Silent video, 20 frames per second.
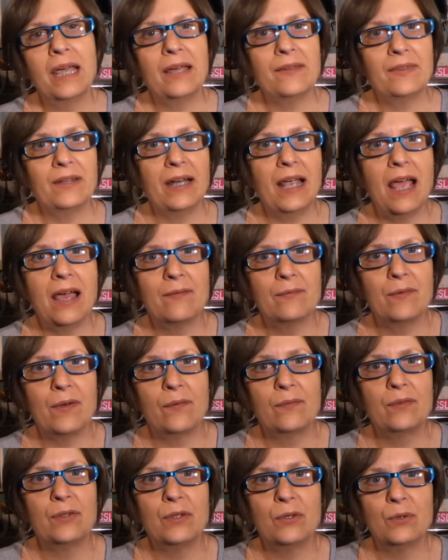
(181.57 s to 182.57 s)
And then I have a
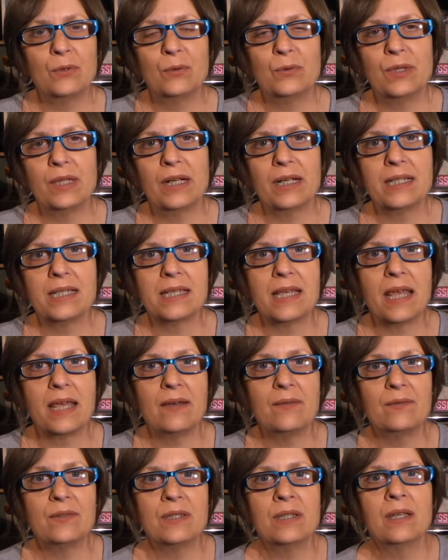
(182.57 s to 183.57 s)
few that I
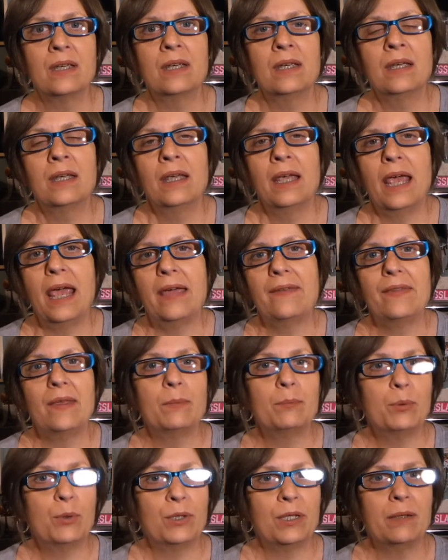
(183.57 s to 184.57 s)
saved and then
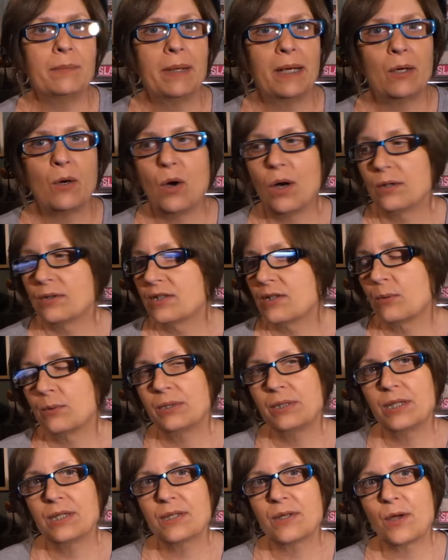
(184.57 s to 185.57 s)
put in my cart. So
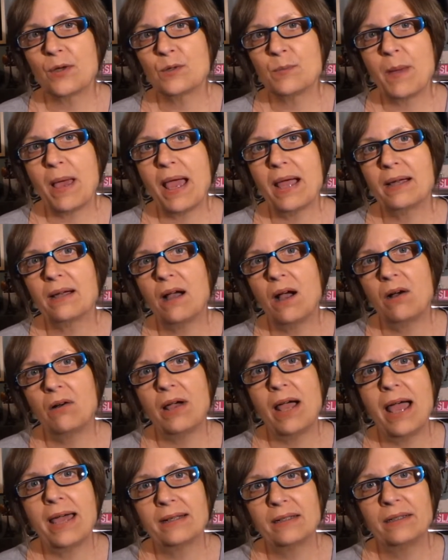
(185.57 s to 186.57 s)
when this goes back, I'll
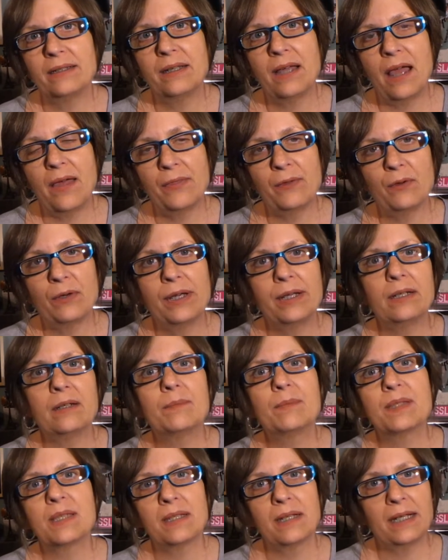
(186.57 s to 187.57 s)
add uh, other
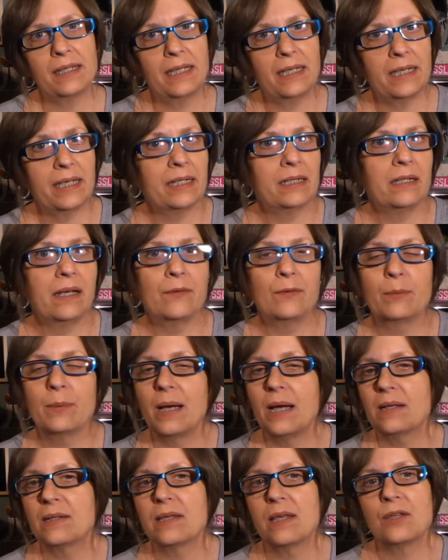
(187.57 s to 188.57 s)
items and I can get another
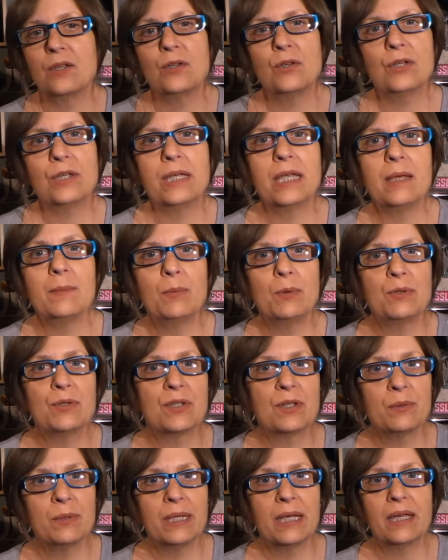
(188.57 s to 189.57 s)
box and you can keep on
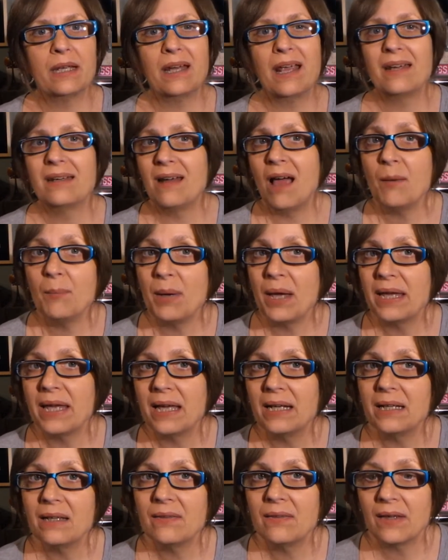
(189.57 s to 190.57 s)
doing it and not pay
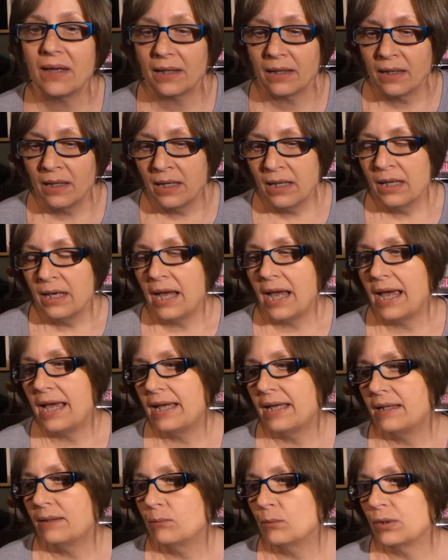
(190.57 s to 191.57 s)
anything.
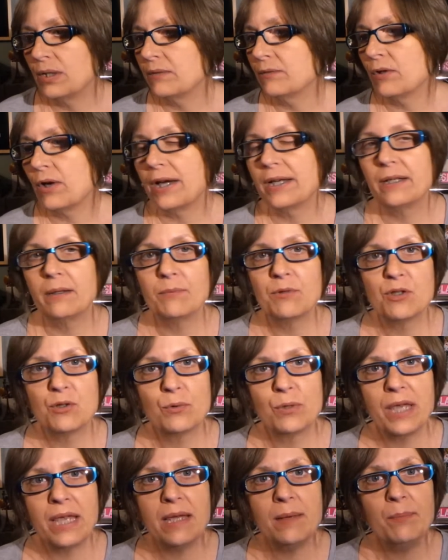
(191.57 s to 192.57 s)
And whatever items you
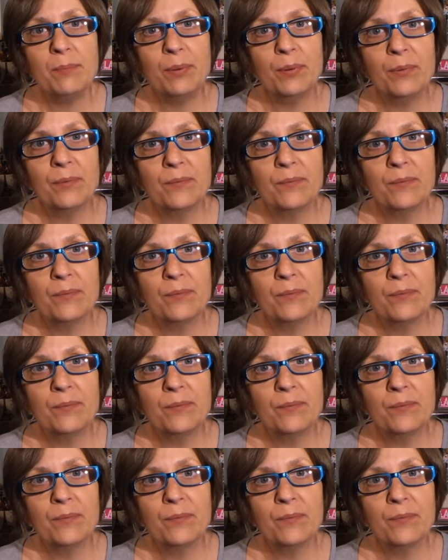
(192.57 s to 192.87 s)
keep,